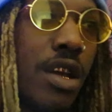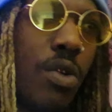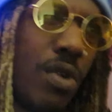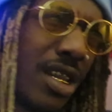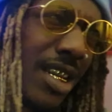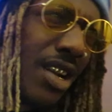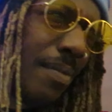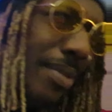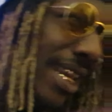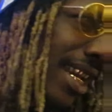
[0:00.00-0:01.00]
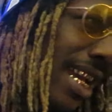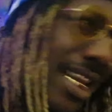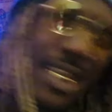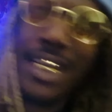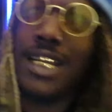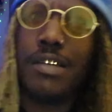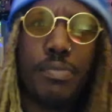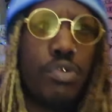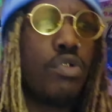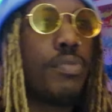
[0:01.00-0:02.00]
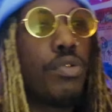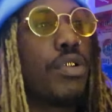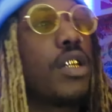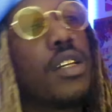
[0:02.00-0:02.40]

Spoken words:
I don't want to turn a pig ass nigga into pulled pork.